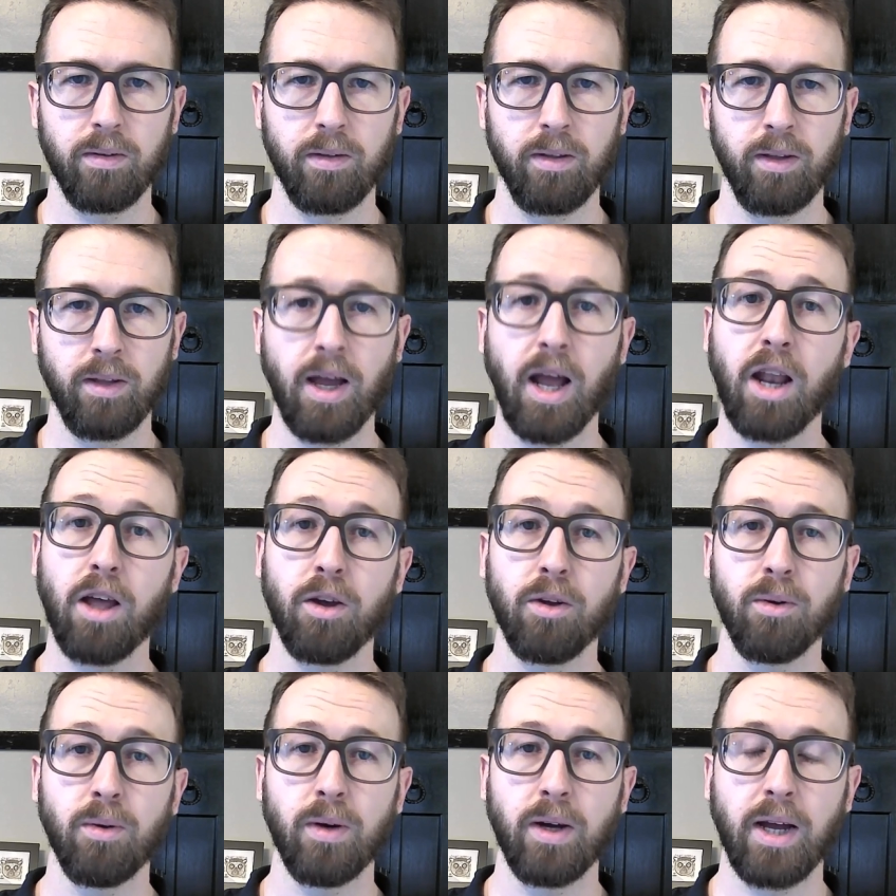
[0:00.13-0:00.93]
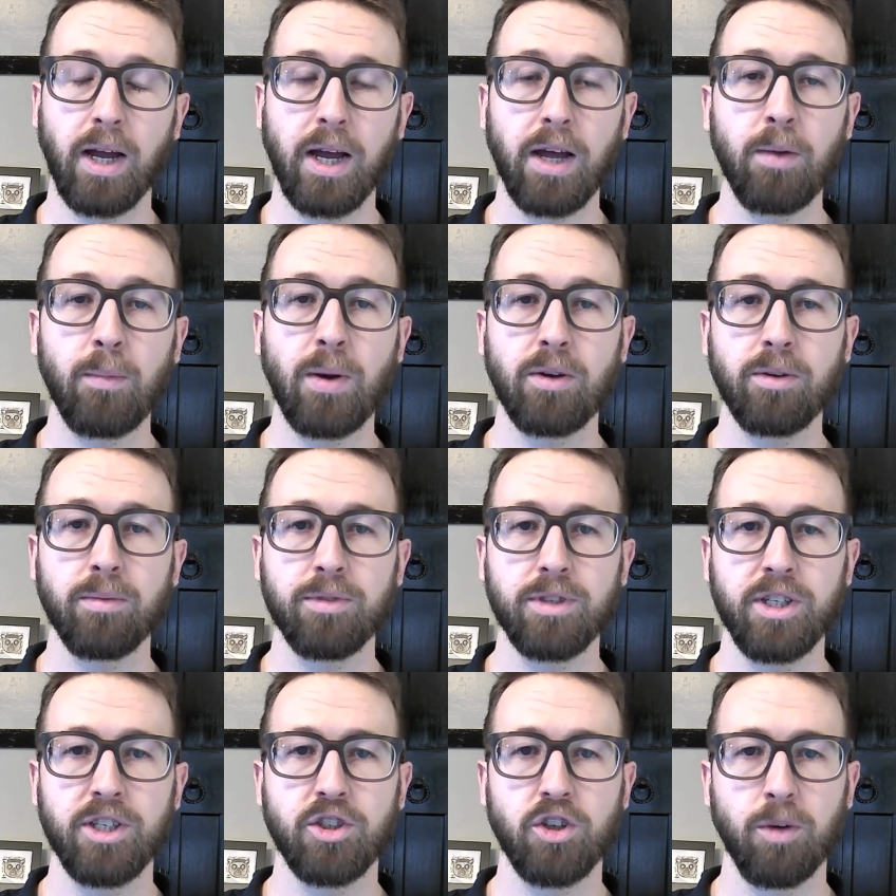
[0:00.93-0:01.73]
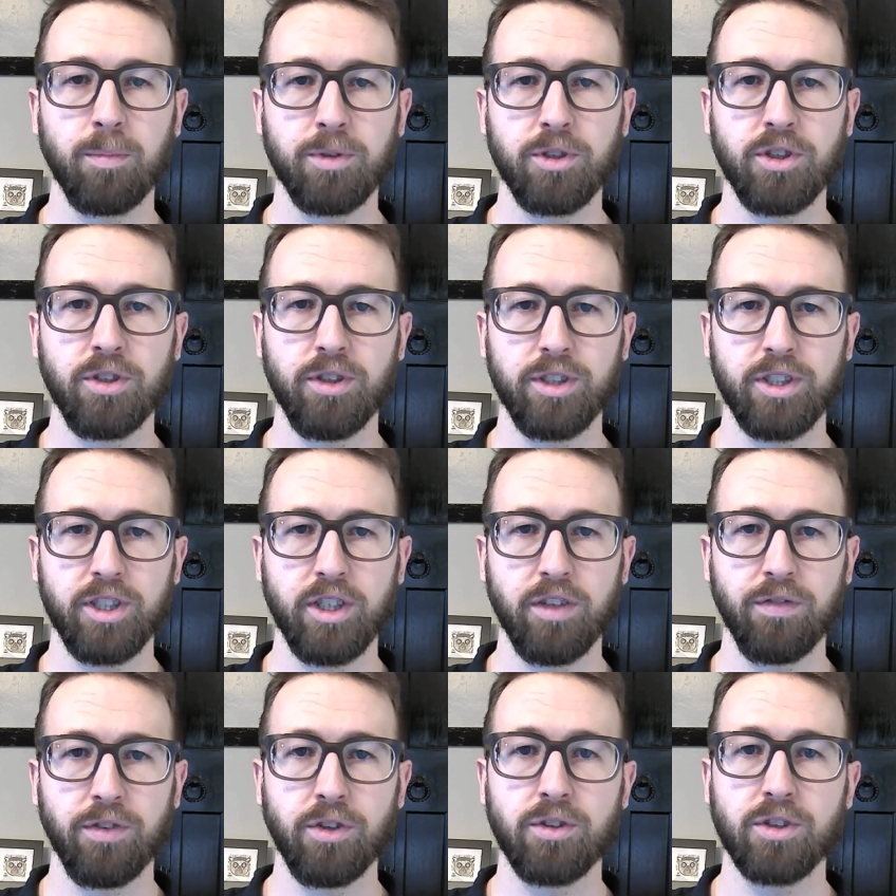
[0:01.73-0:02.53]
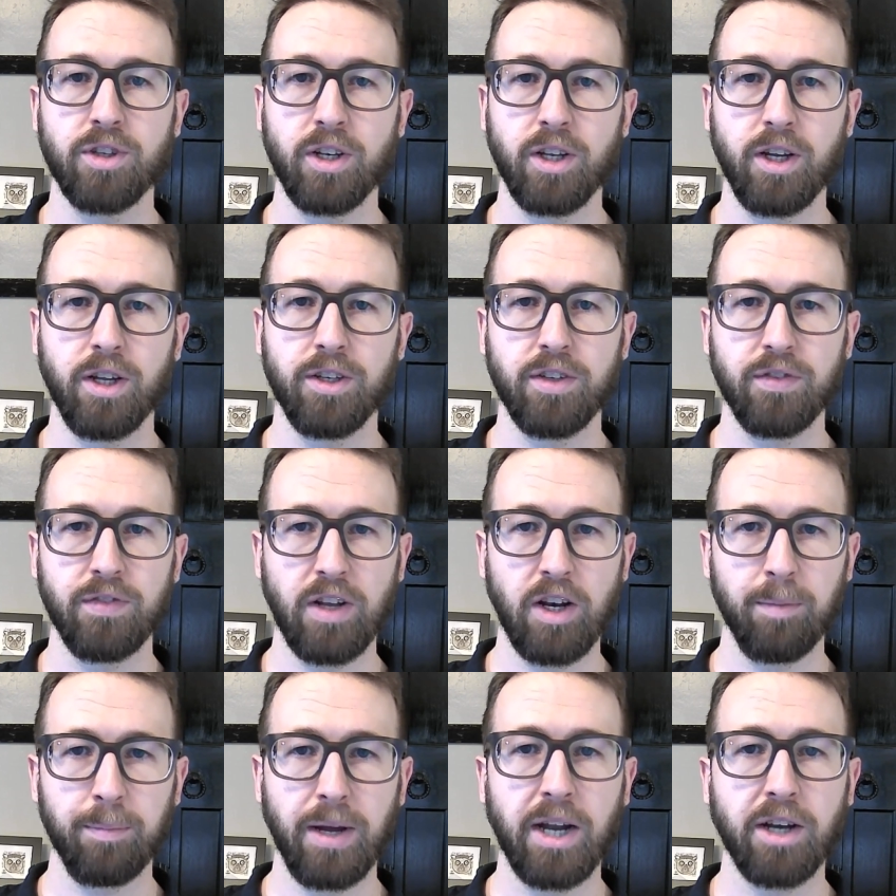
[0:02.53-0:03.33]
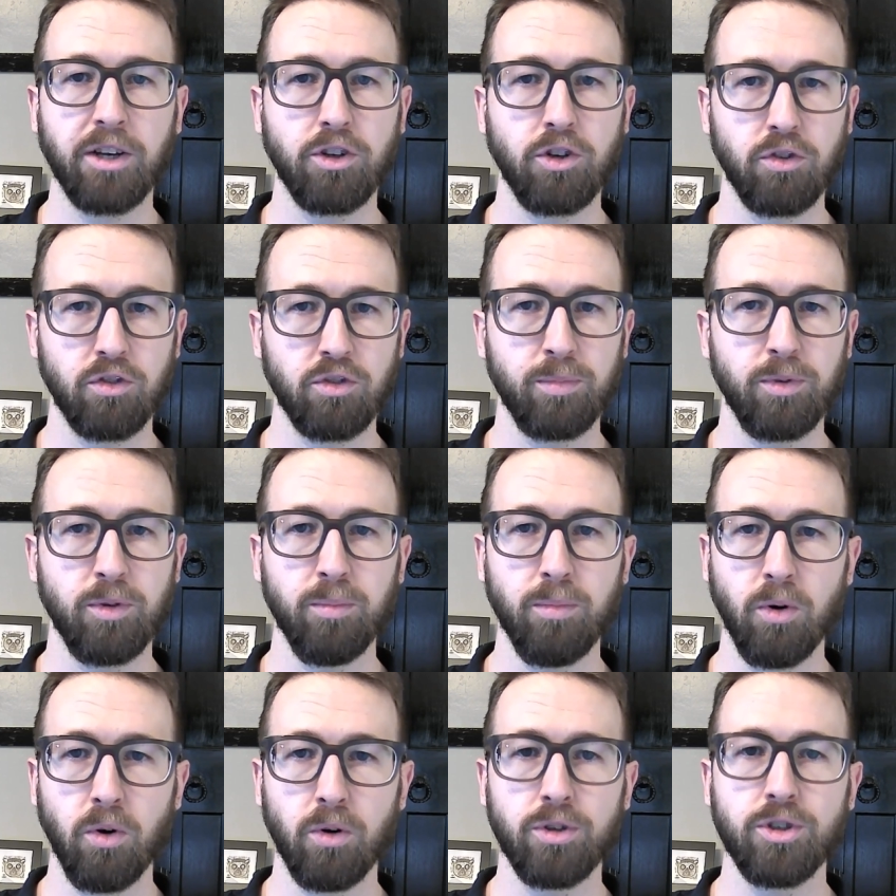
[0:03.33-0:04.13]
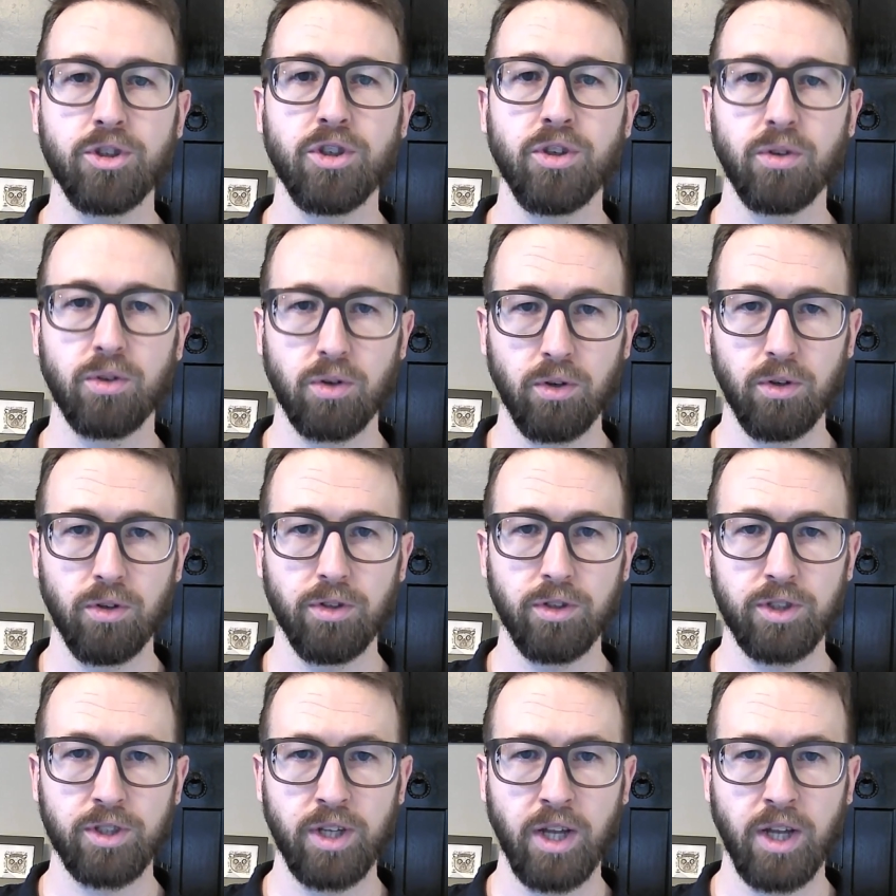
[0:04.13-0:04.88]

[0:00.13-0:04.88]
Hello, and welcome to this opportunity for you to learn, develop, and contribute more to your cause.